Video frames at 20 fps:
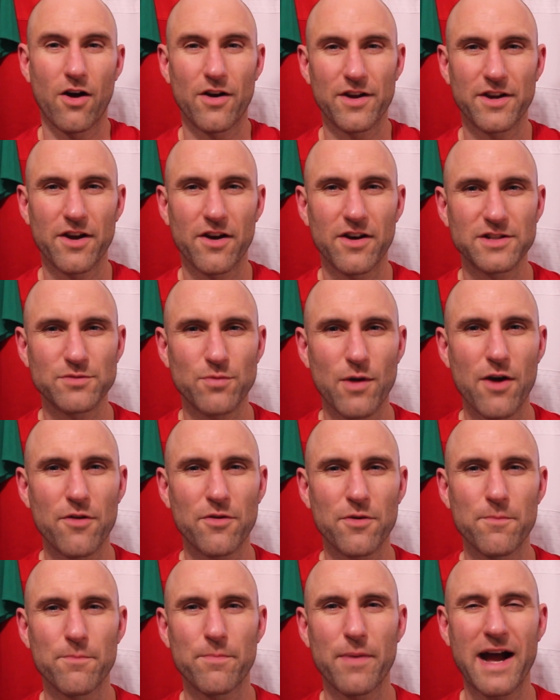Hi guys,
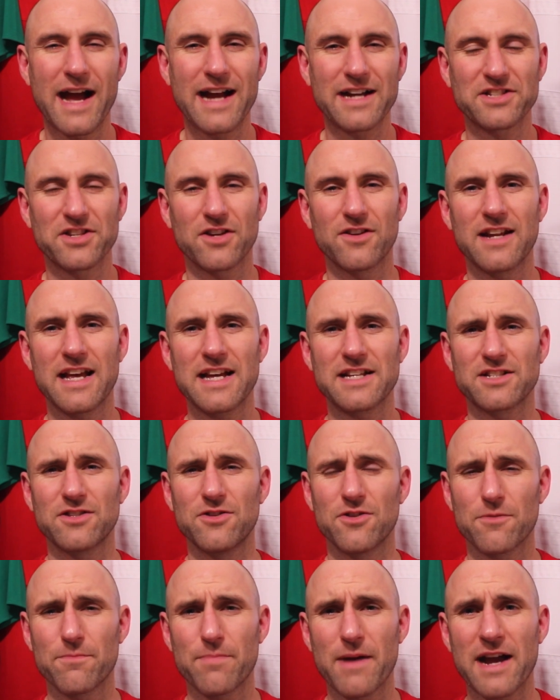welcome back. So let's
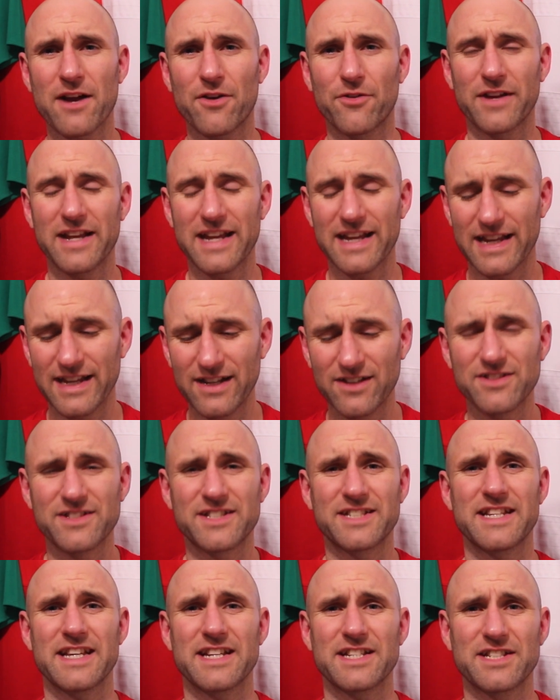look back on
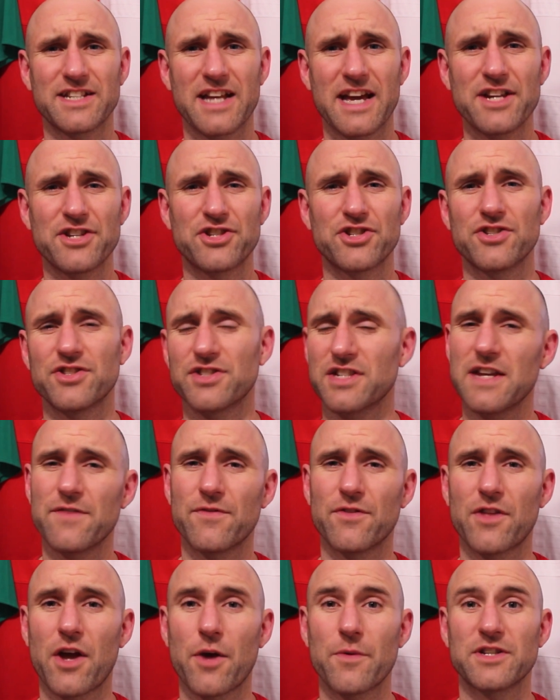England Six Nations.
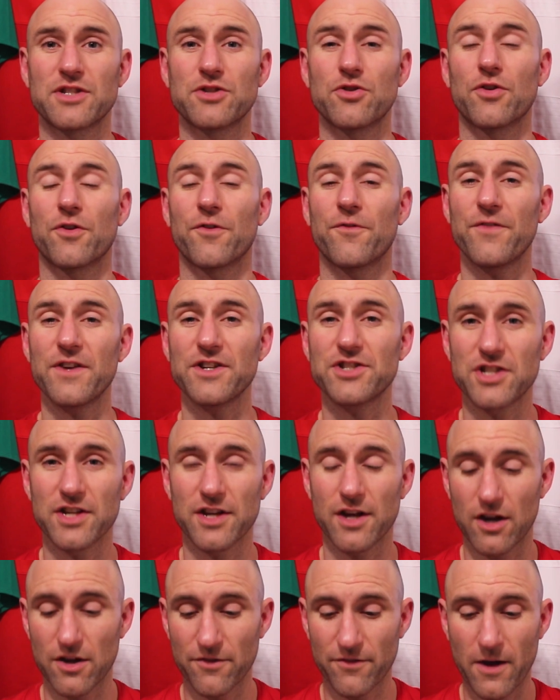Even though it's not
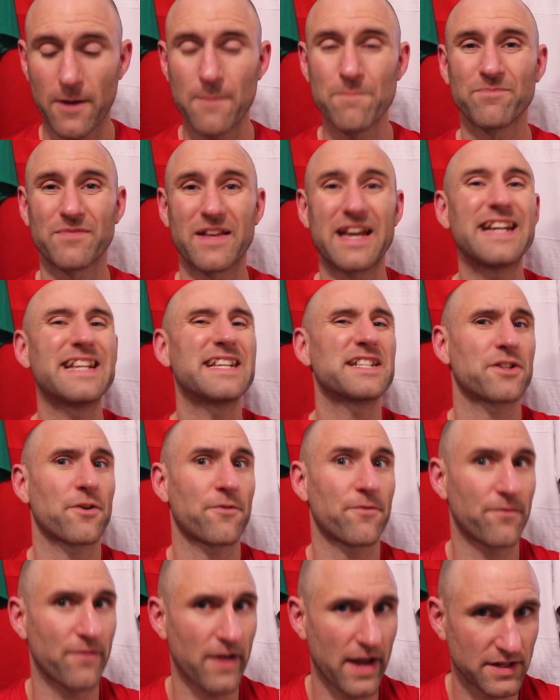officially over, it is
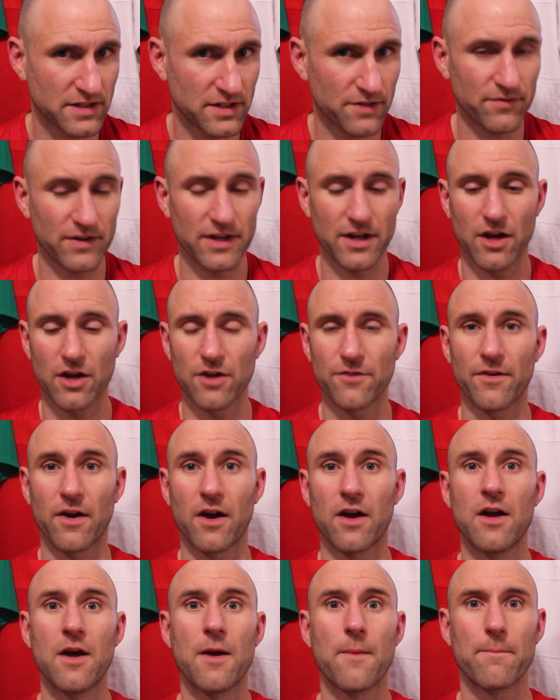effectively
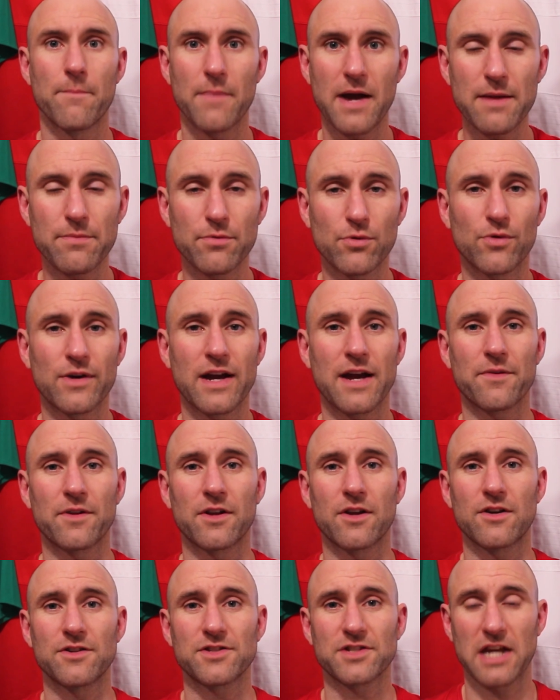over. Maybe we'll get
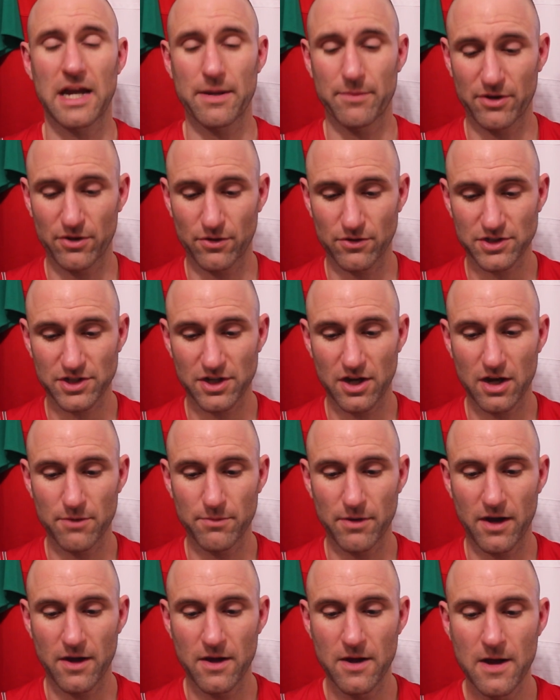the last game in
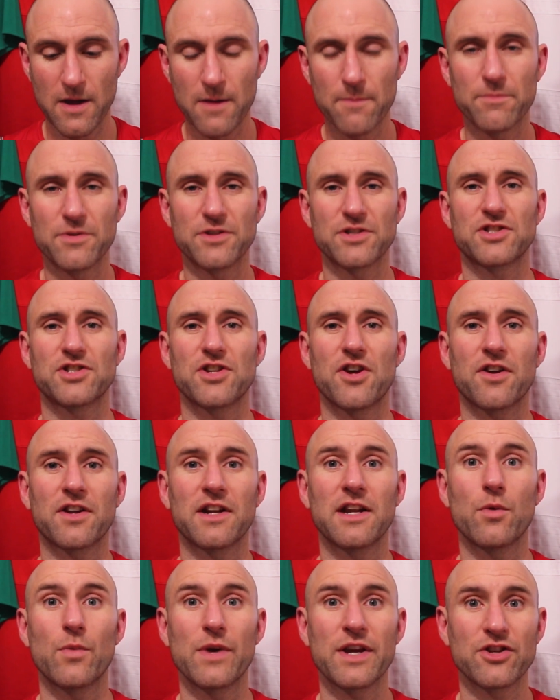October, but
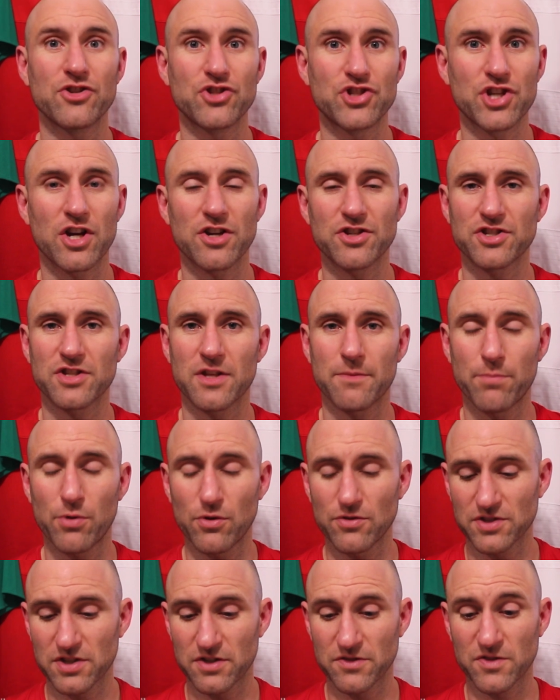certainly we can judge the
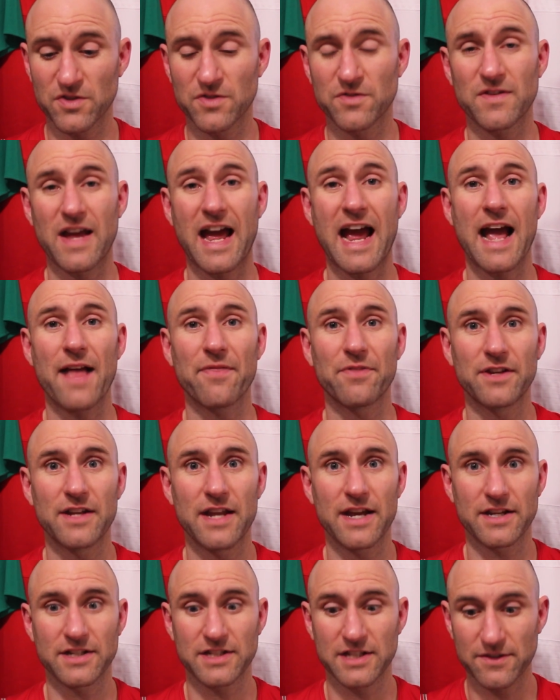positives and the
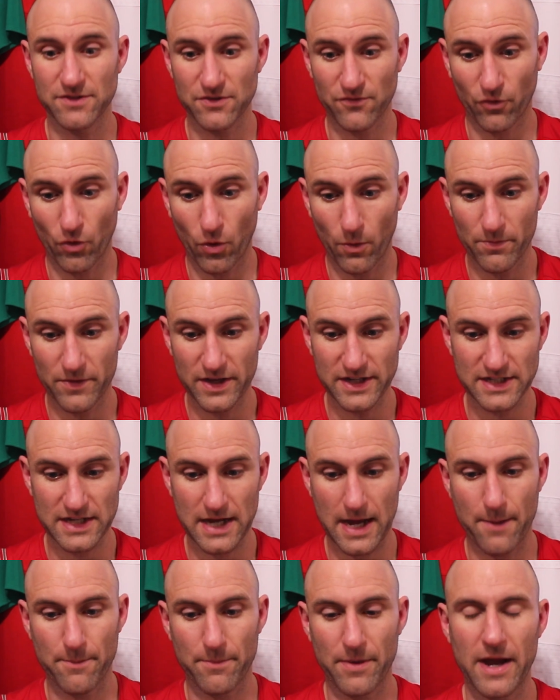negatives from this
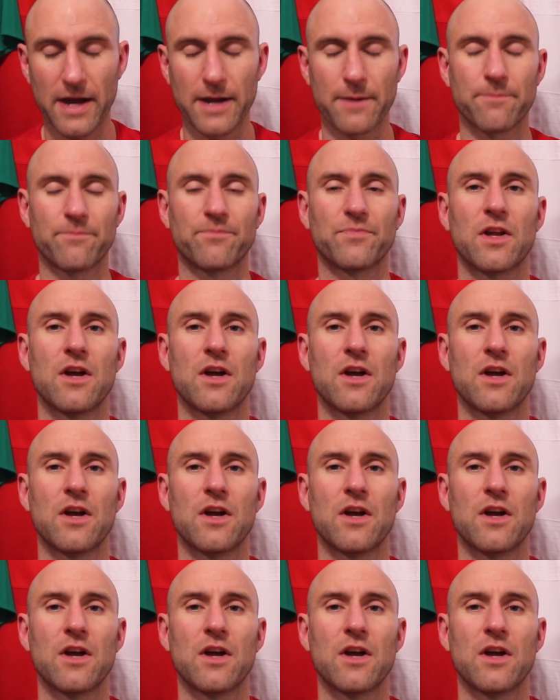campaign.